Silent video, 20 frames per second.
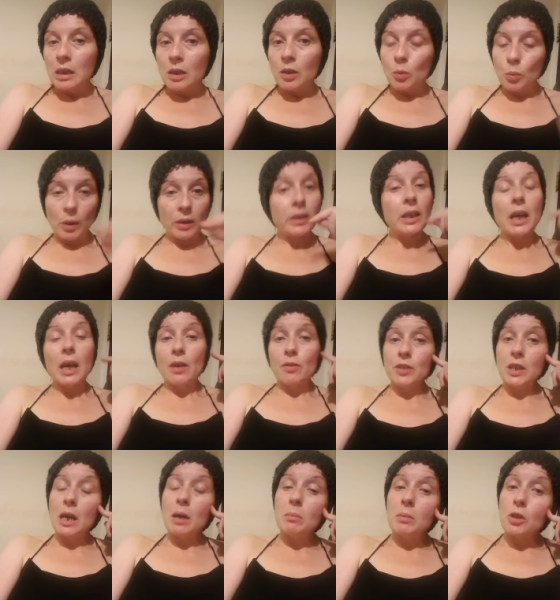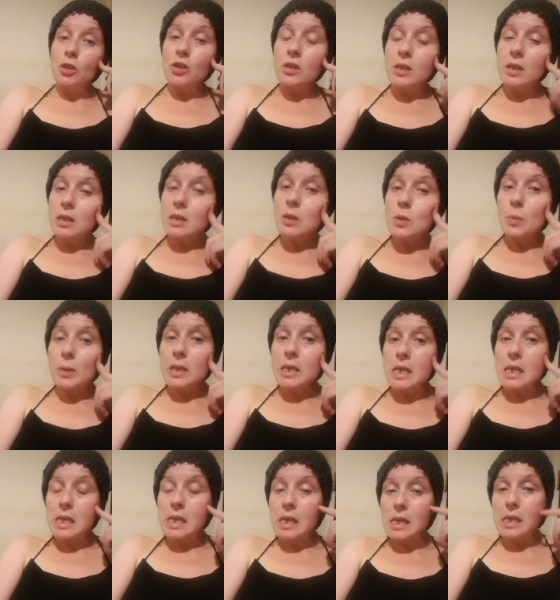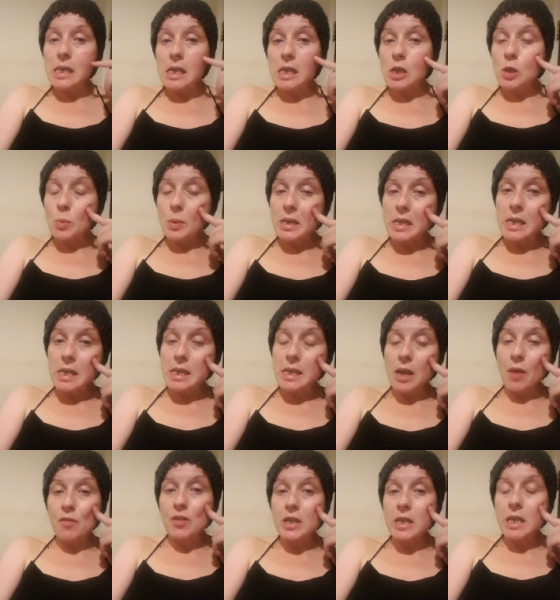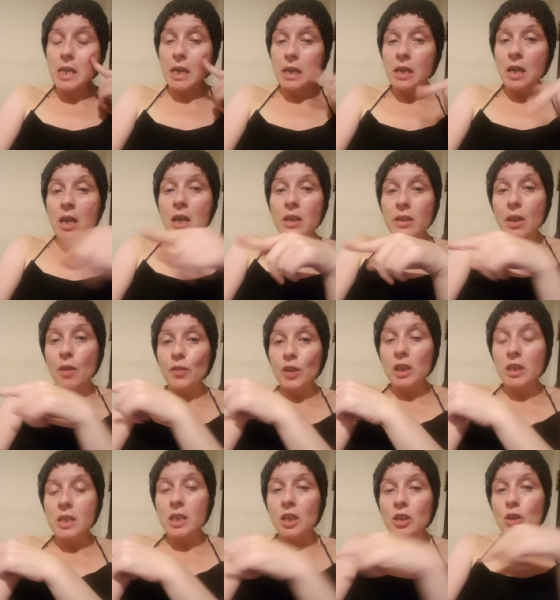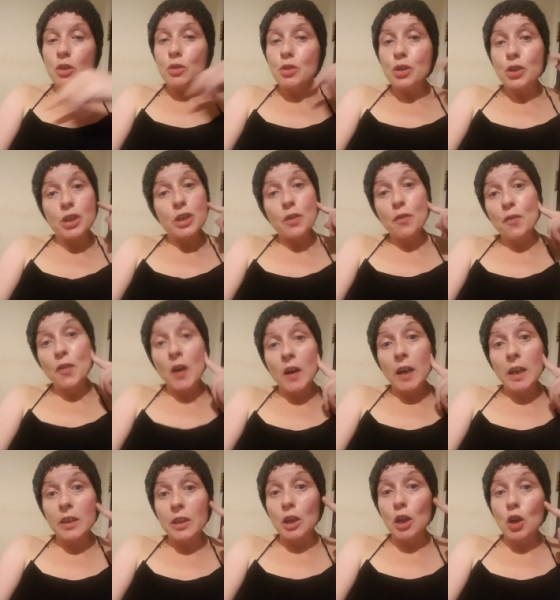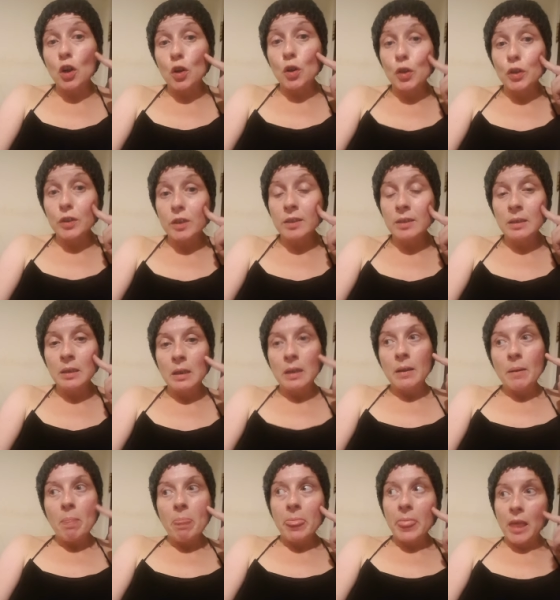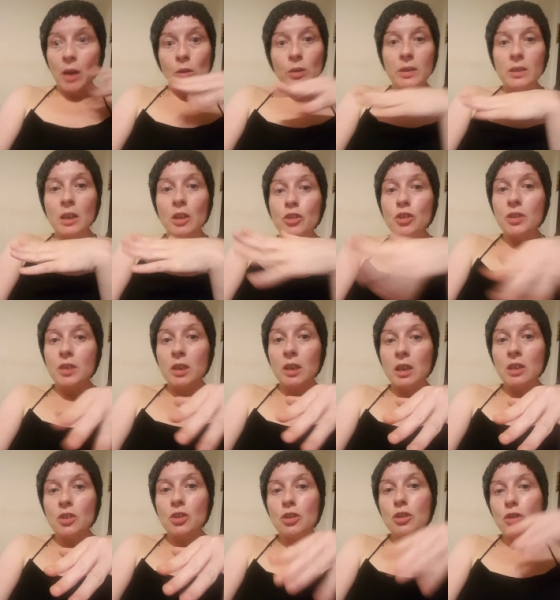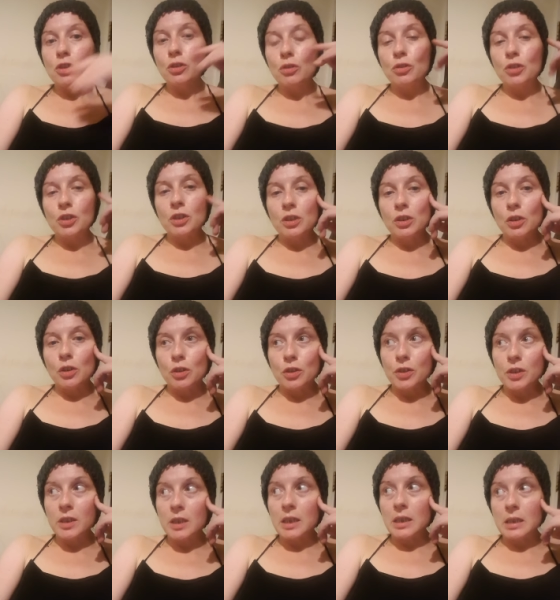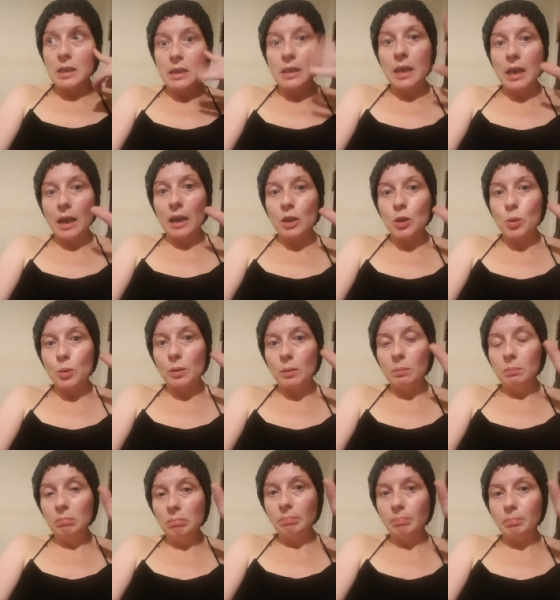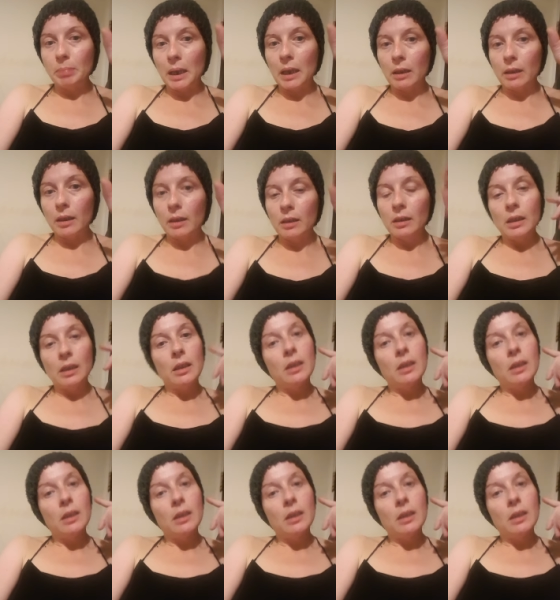what they have damaged since 2016 2017. They've continued to defy the laws. Now, it's not just the constitutional laws, it's the actual bigger